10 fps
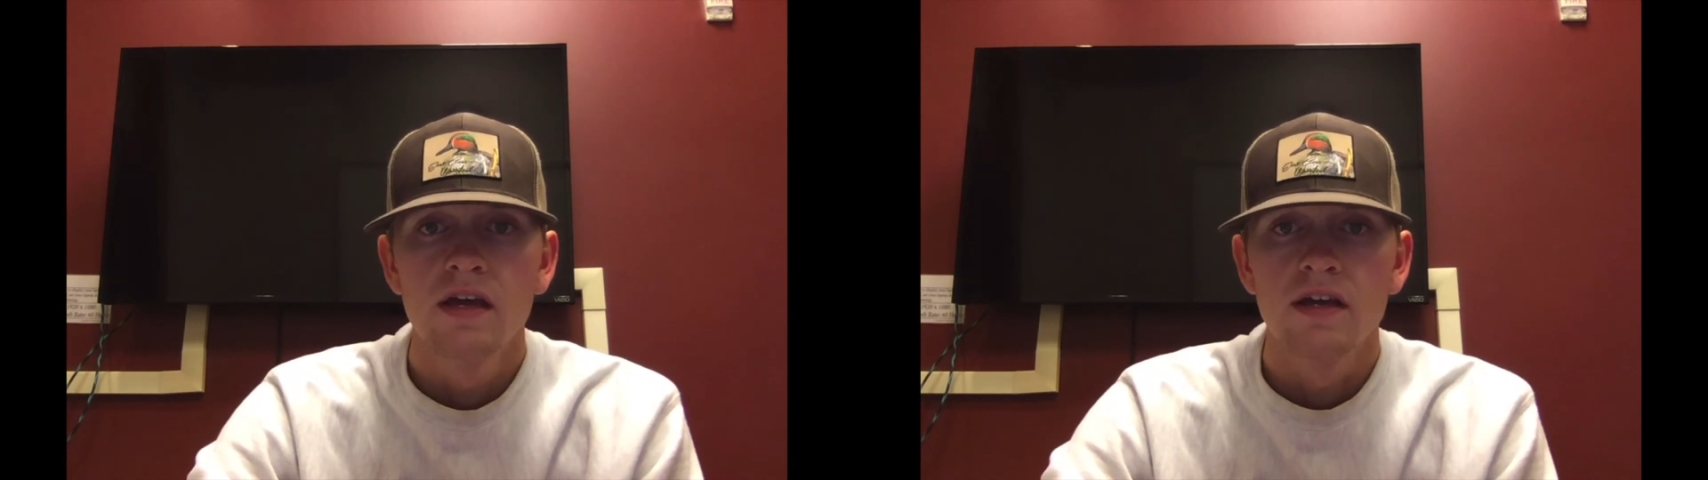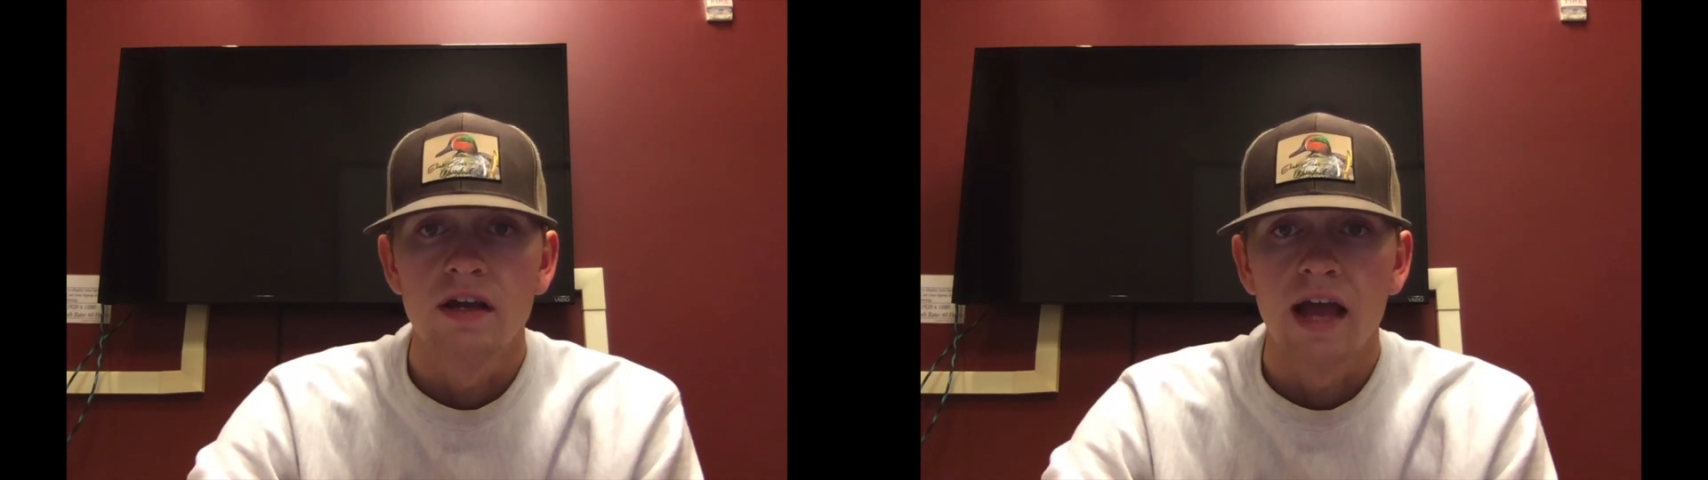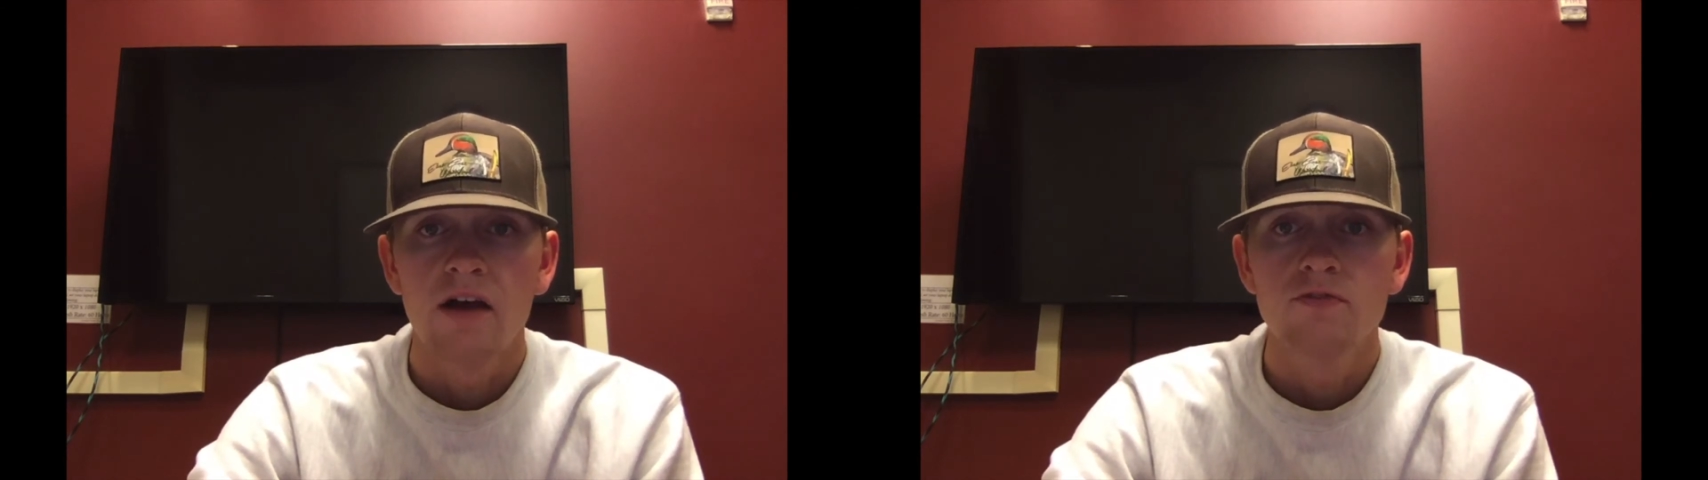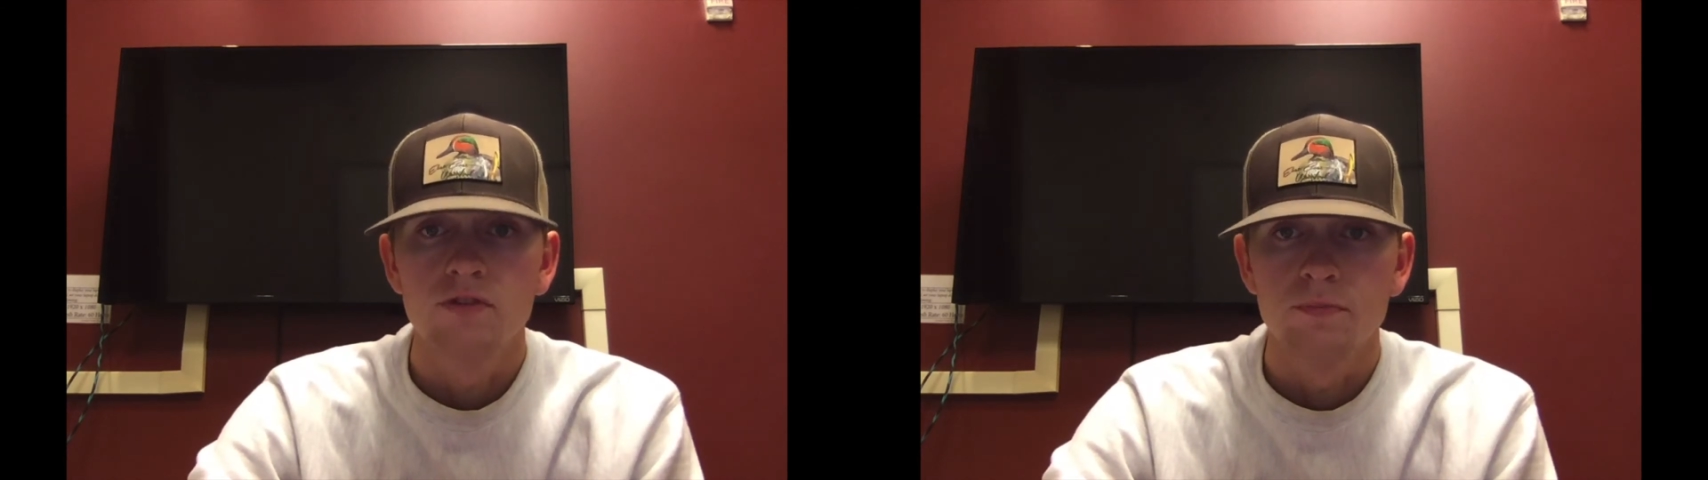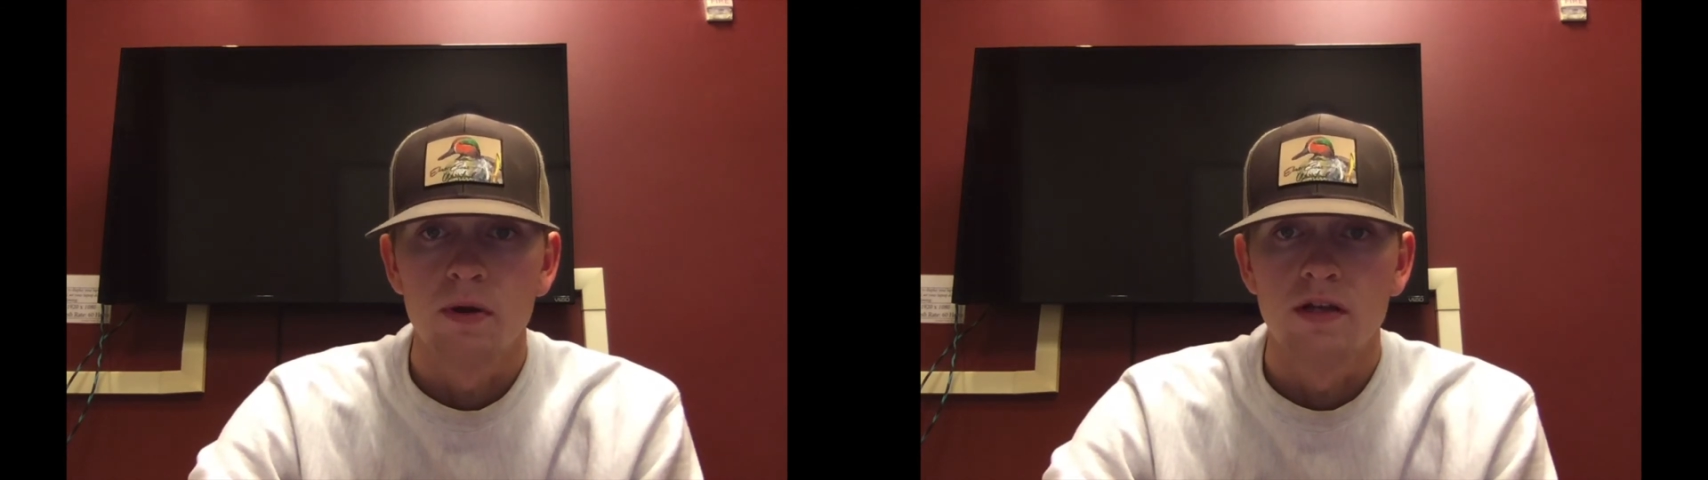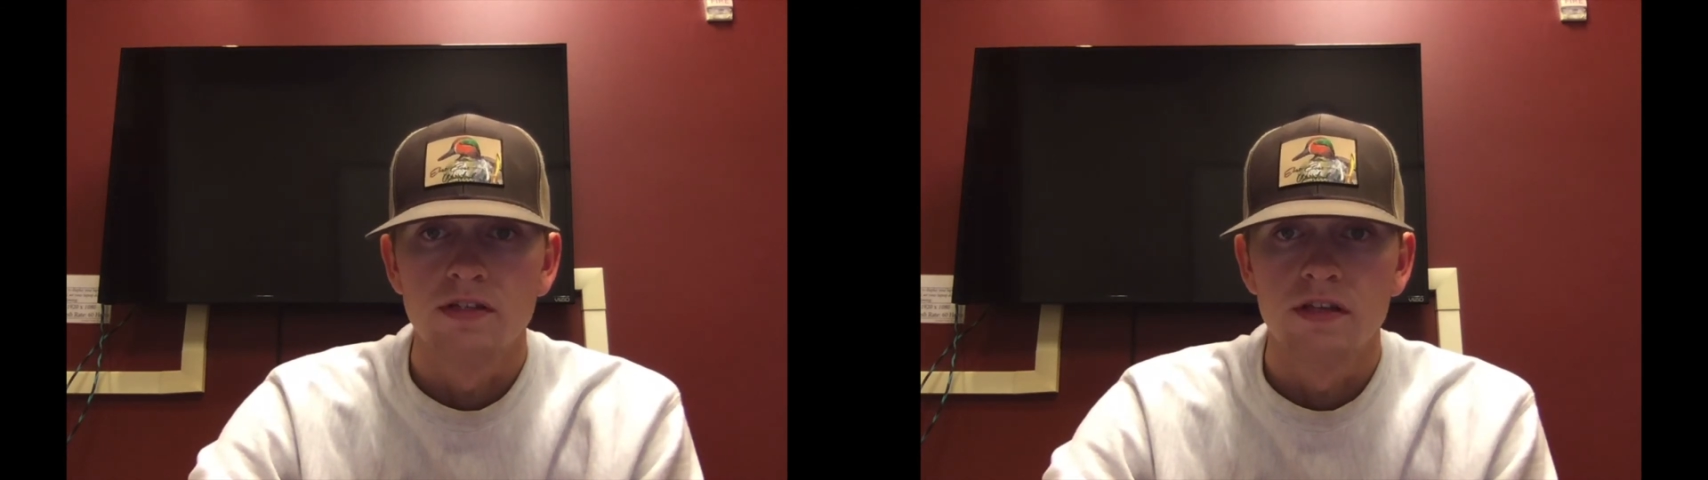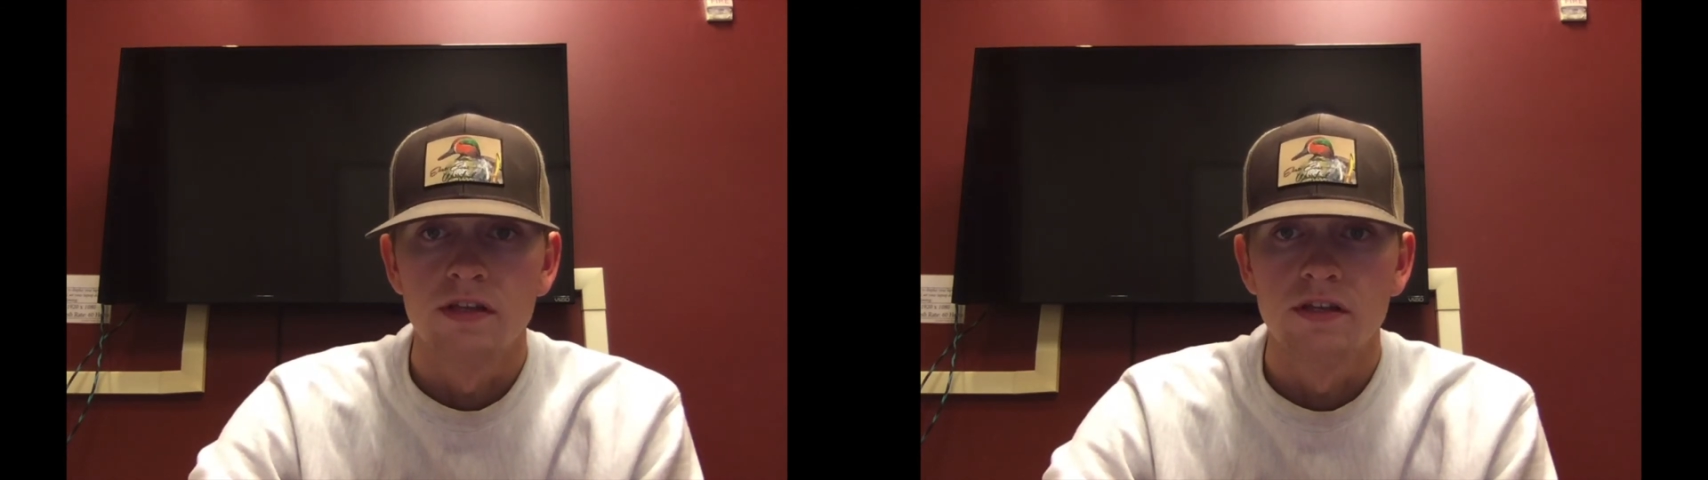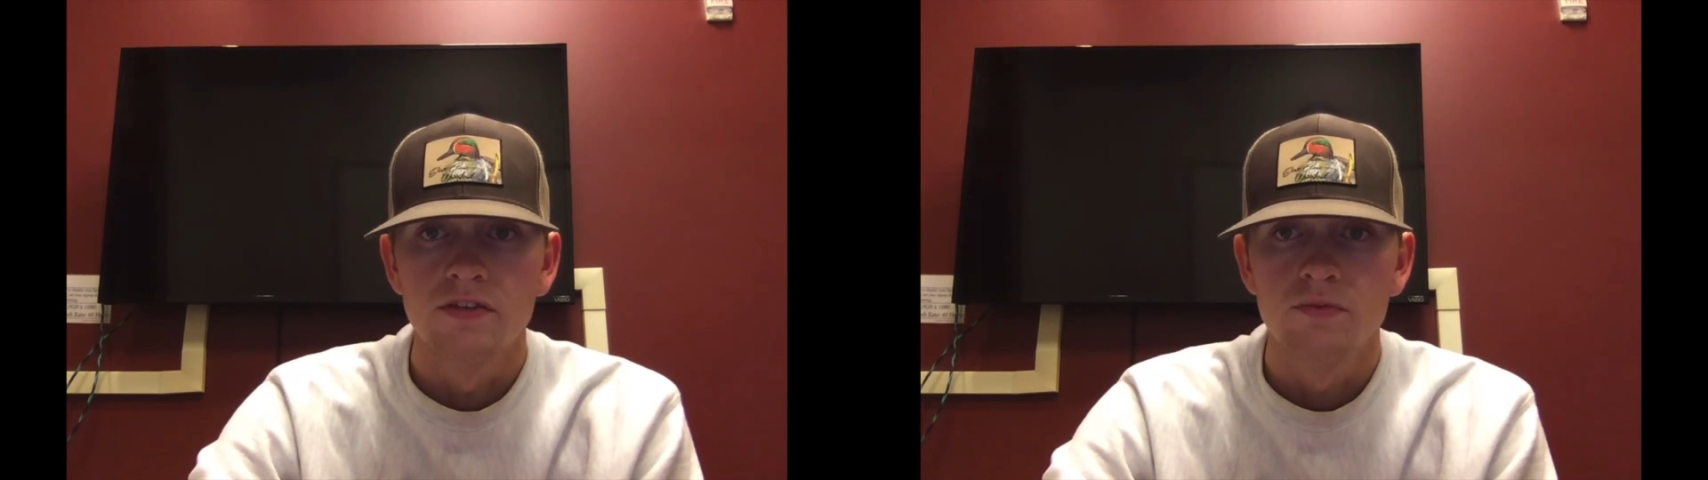Kakao's response to
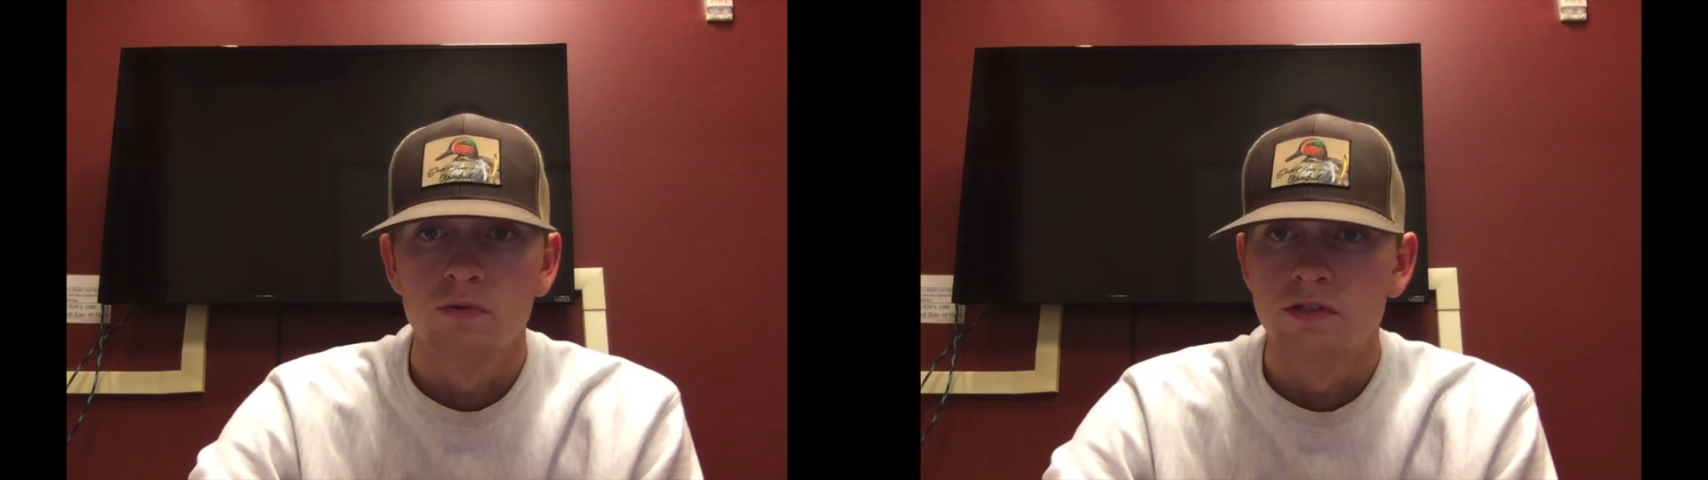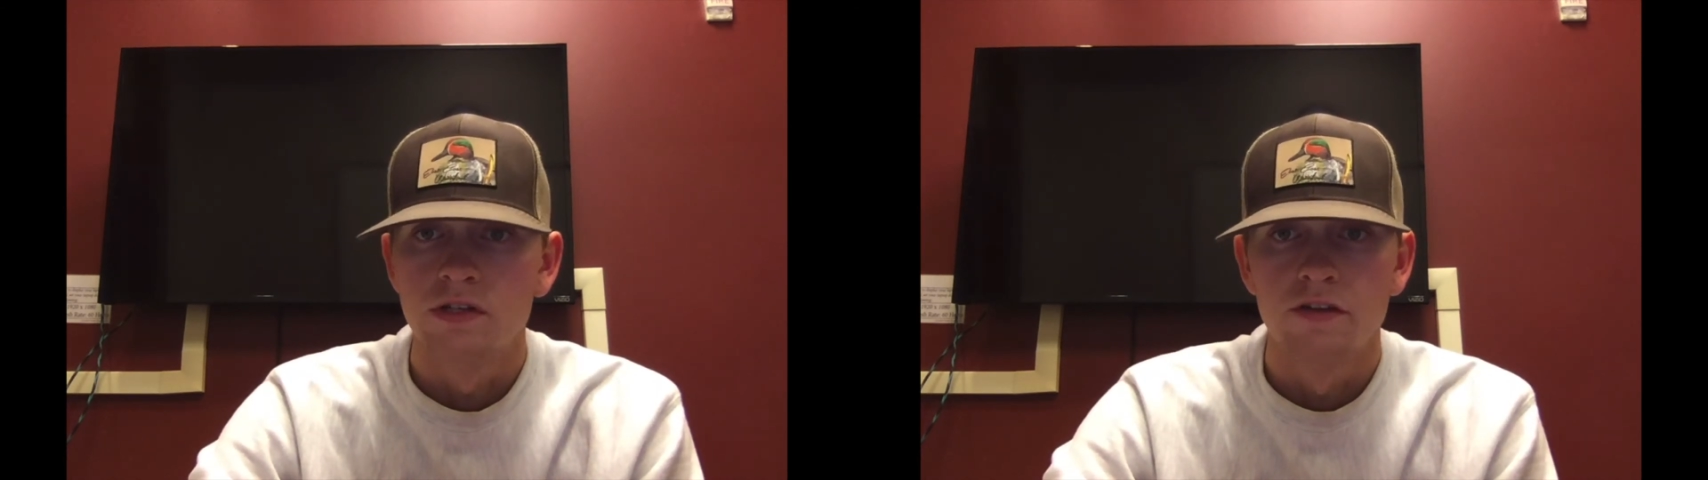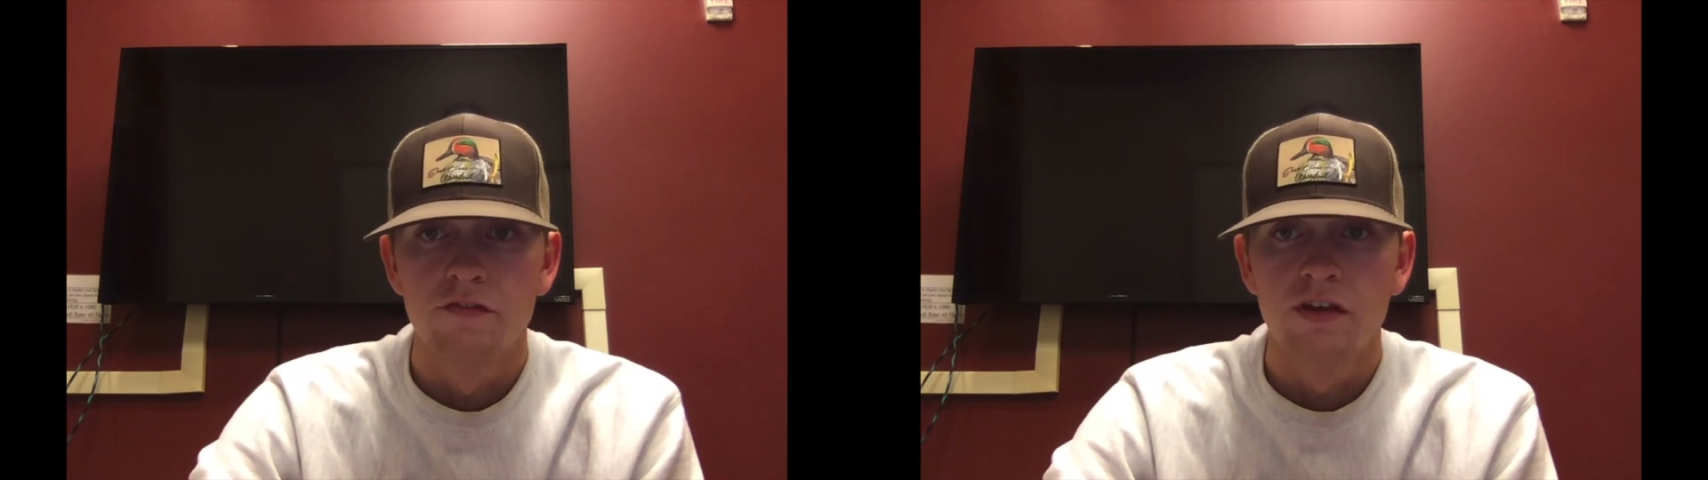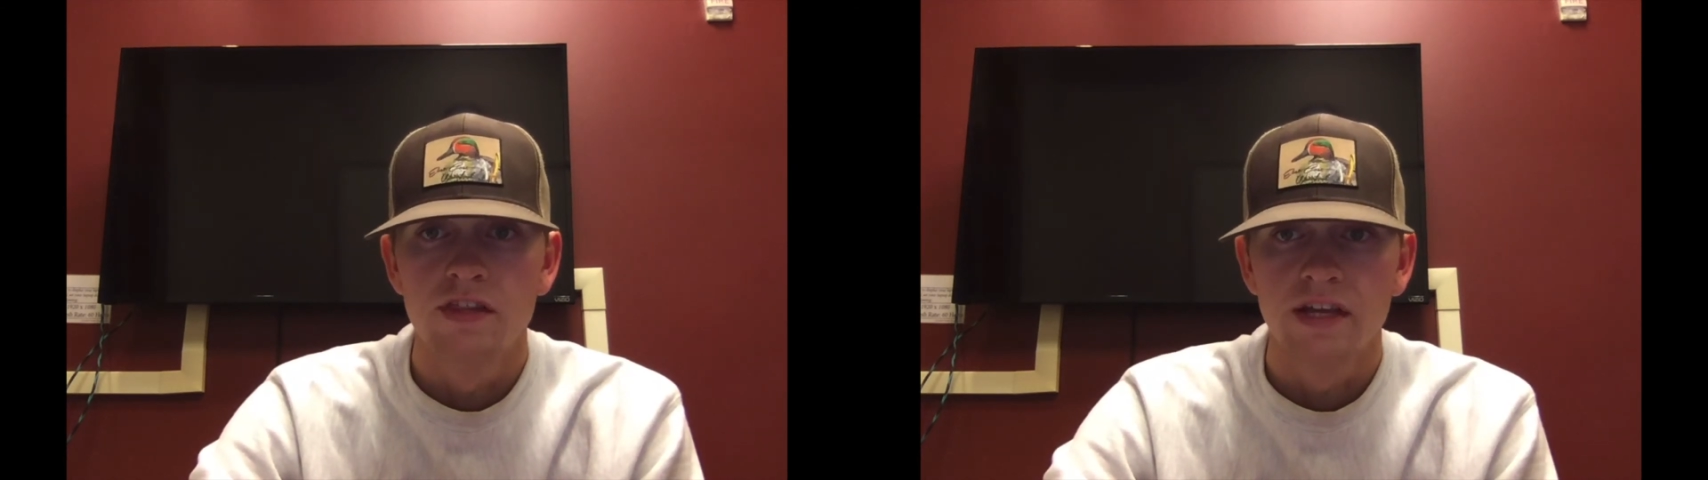this was to defend